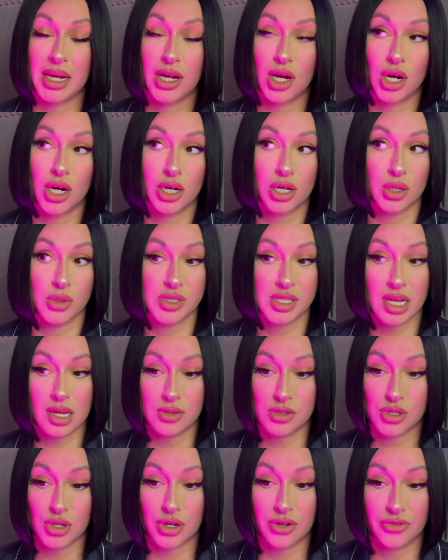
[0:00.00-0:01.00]
heart goes
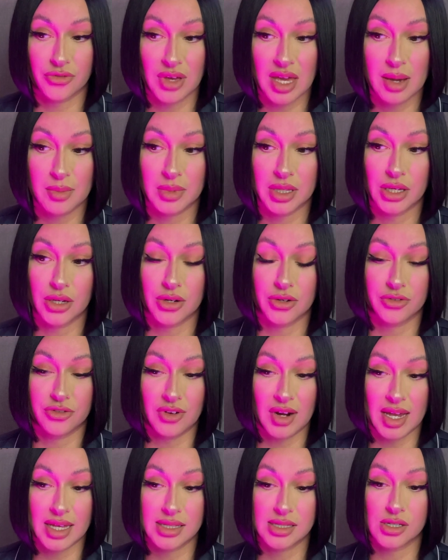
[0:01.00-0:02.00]
out to her family, her
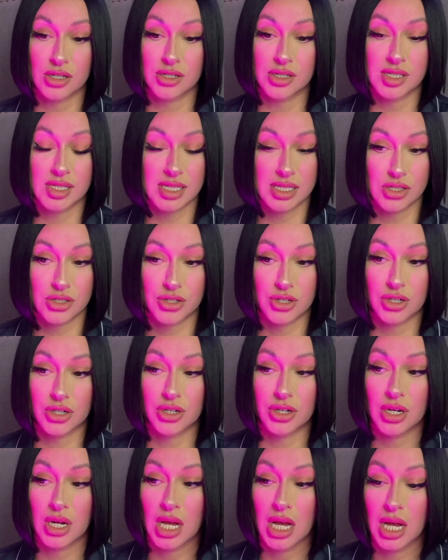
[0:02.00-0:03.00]
friends, her
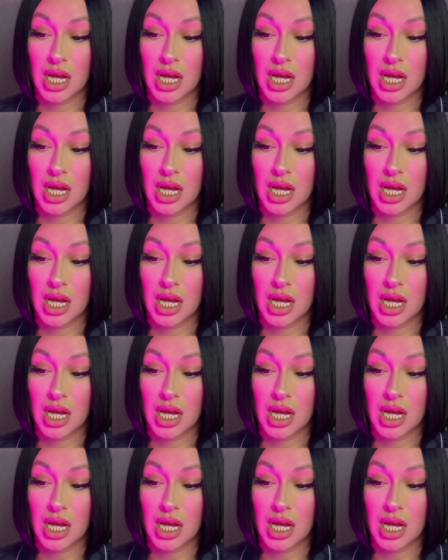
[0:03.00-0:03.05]
sister.